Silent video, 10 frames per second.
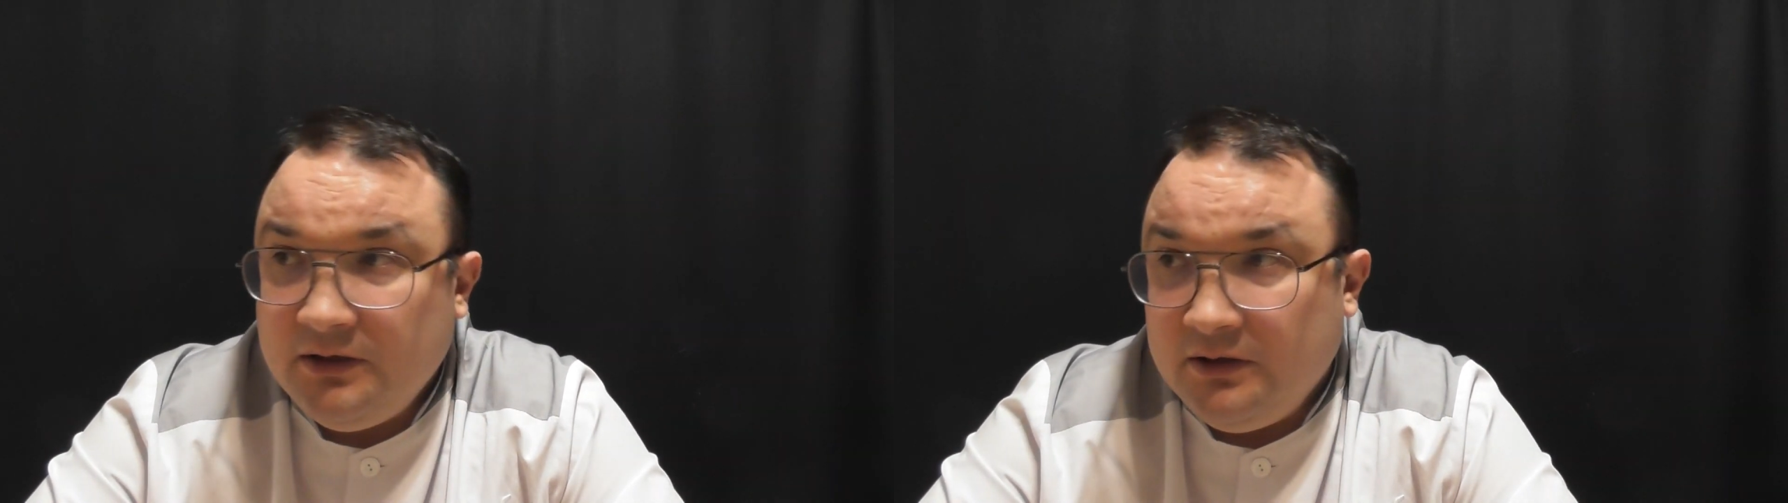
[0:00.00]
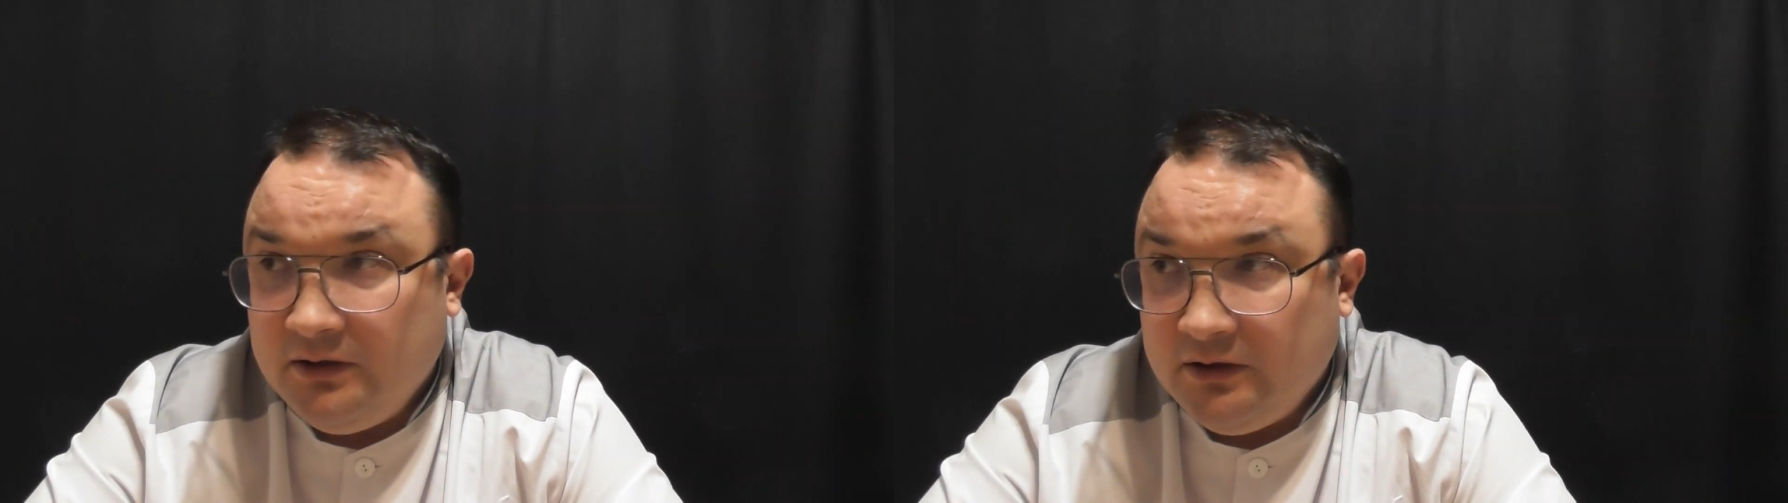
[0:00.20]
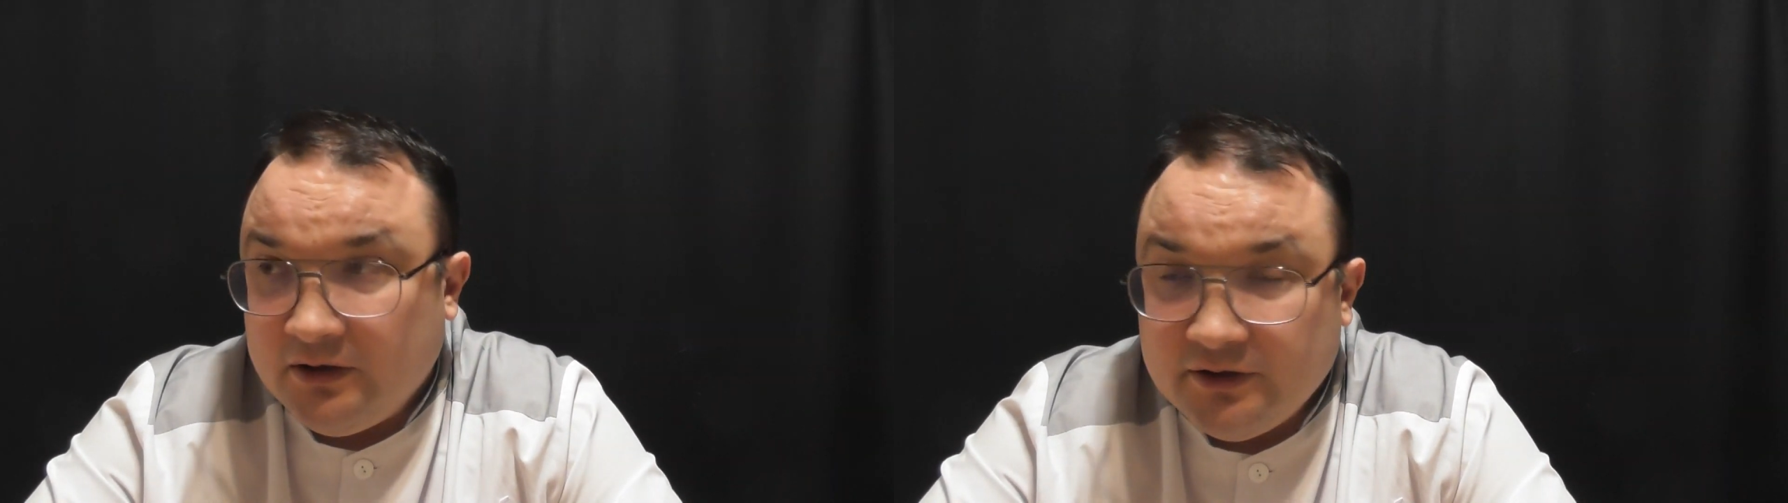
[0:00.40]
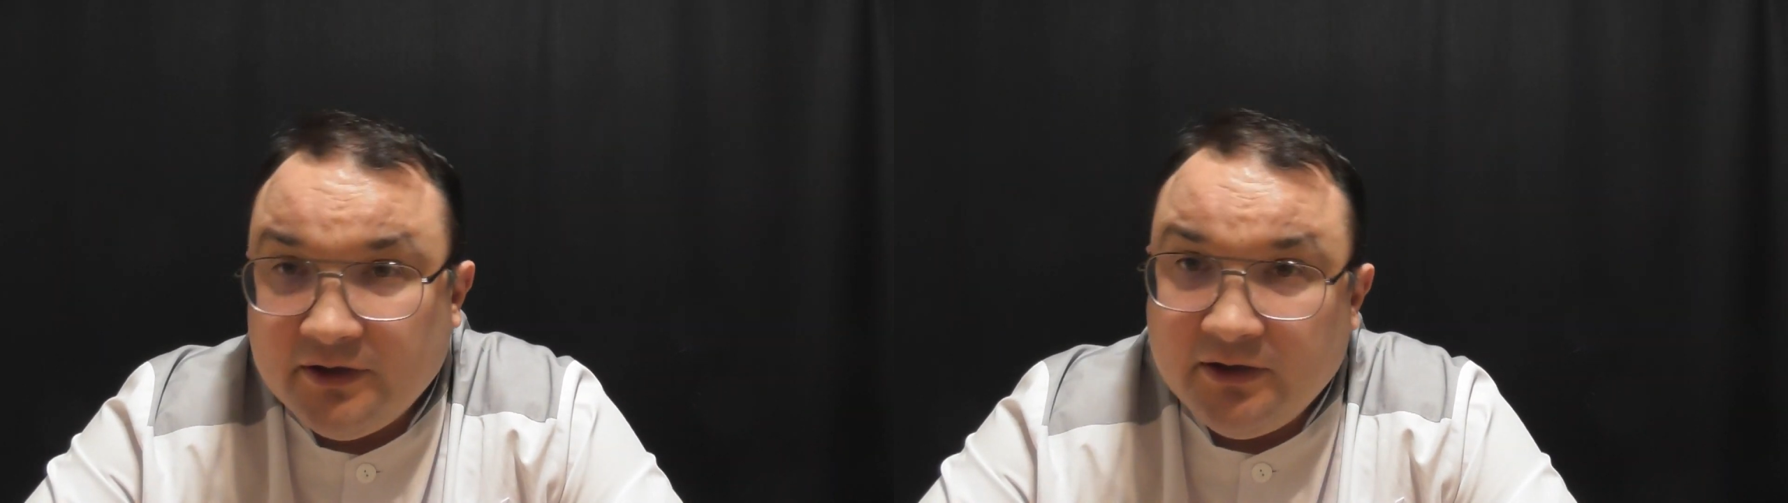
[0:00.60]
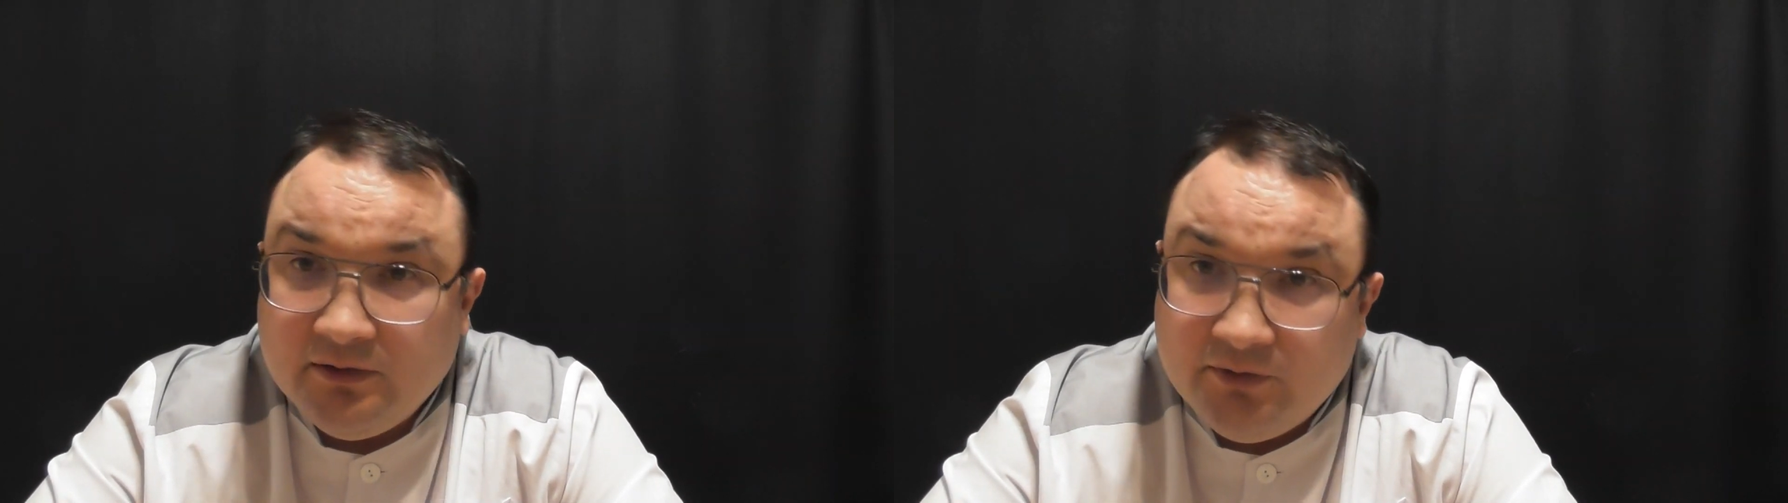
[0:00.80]

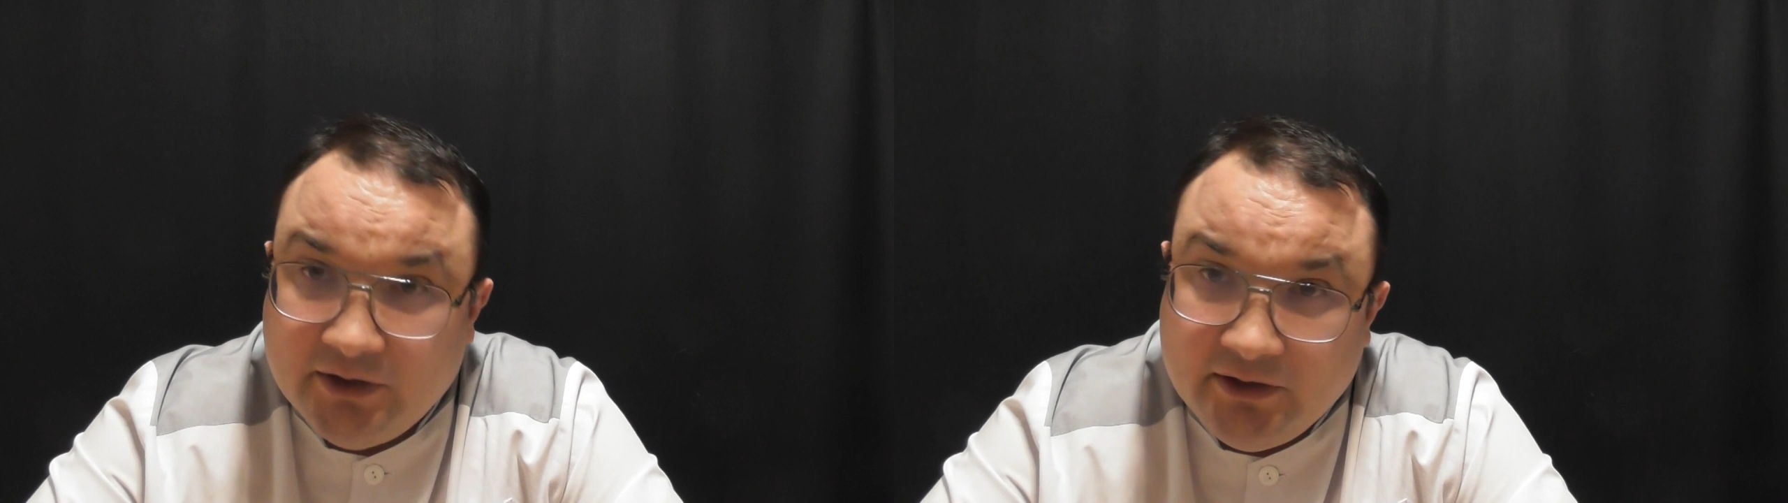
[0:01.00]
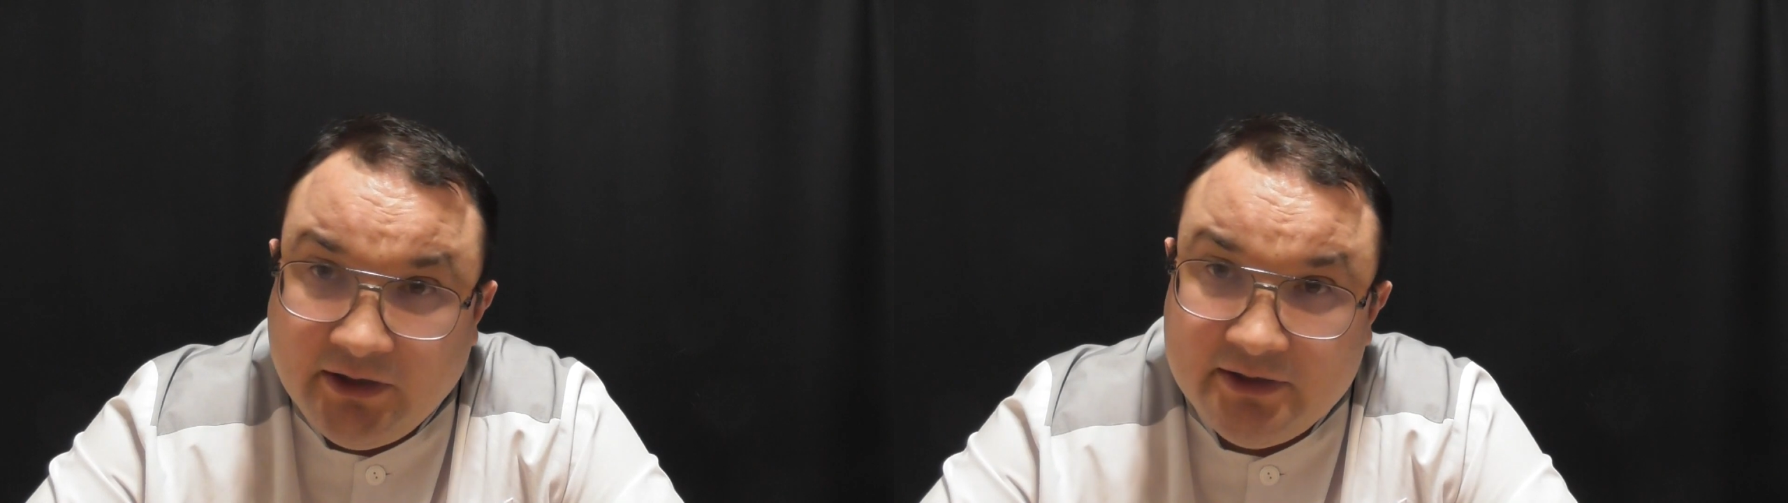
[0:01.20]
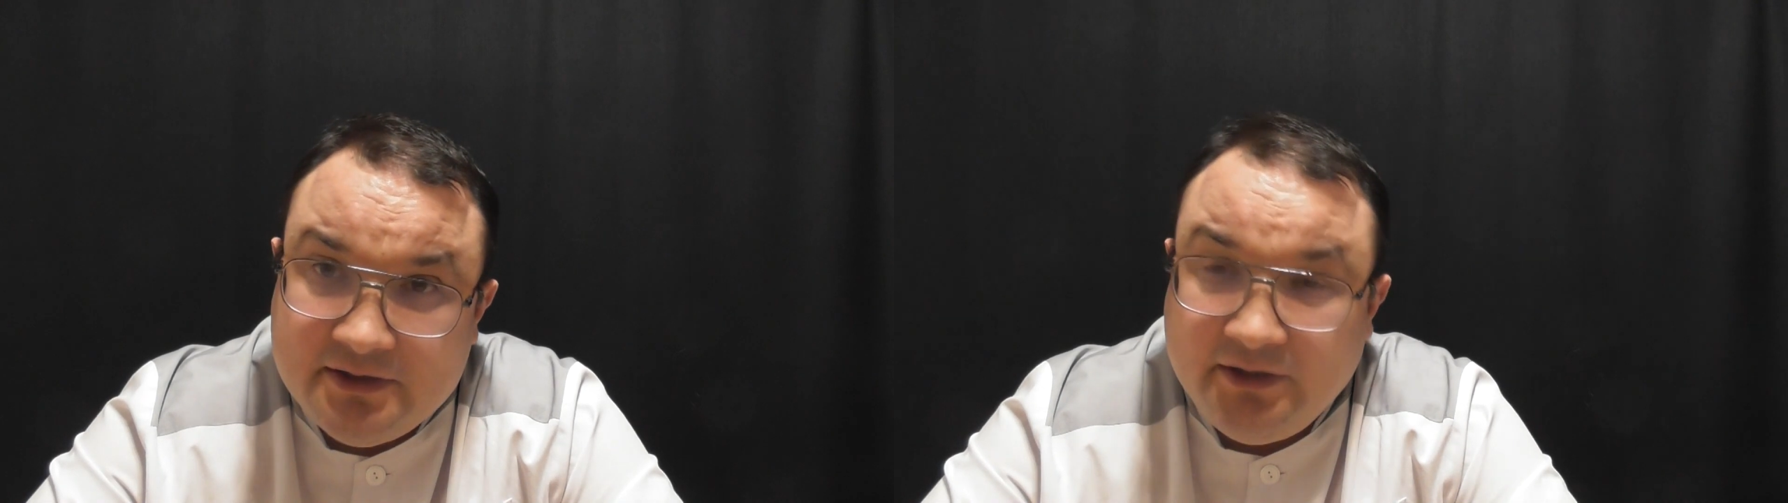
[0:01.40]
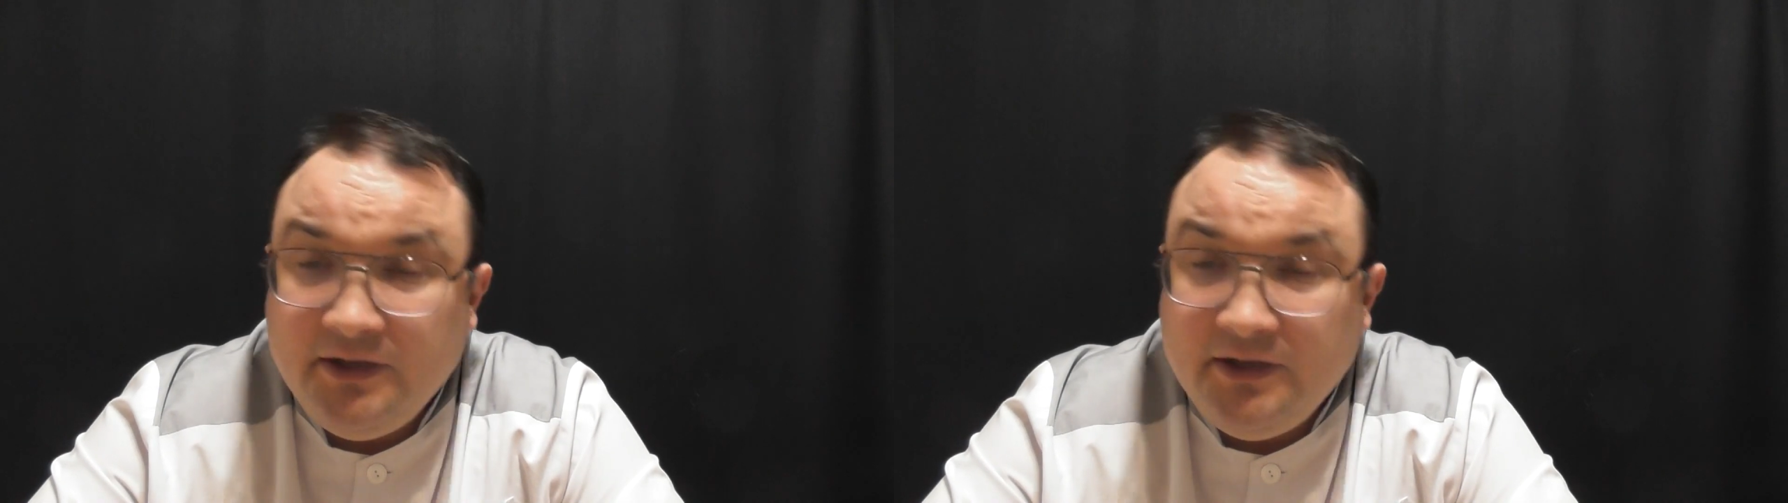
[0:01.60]
candidosis were found.